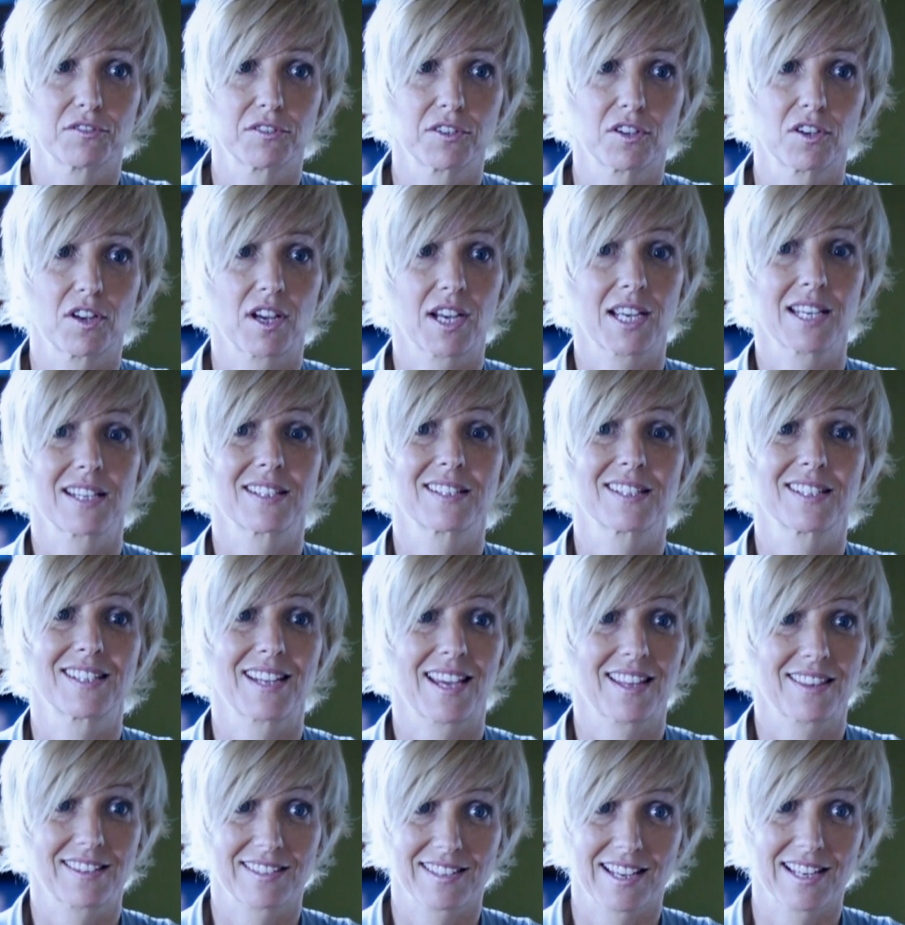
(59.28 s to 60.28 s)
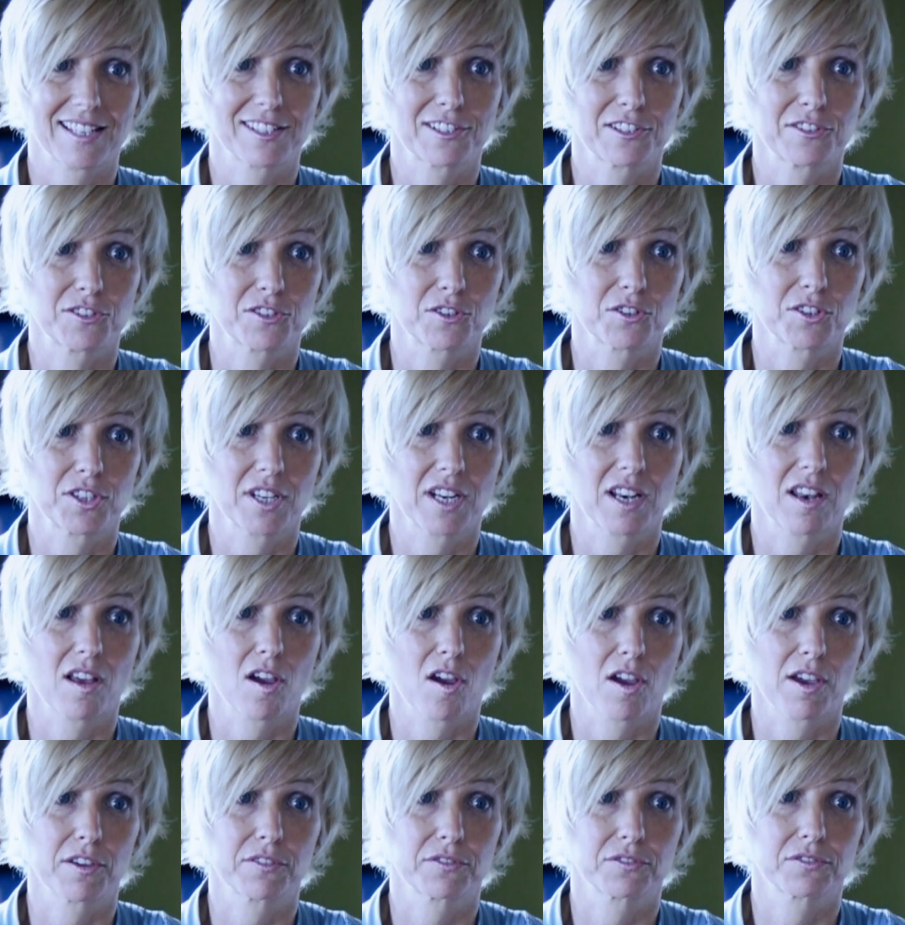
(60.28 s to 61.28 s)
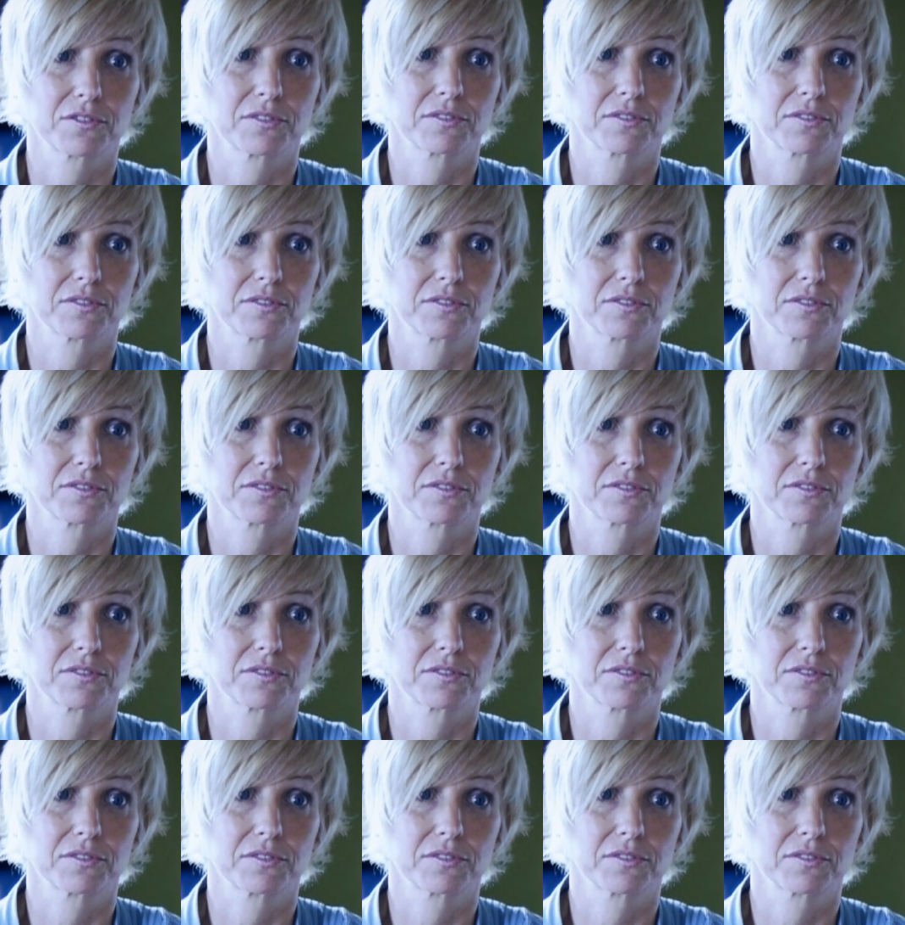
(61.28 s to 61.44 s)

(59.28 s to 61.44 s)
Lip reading: You feel like it's a death sentence on your life,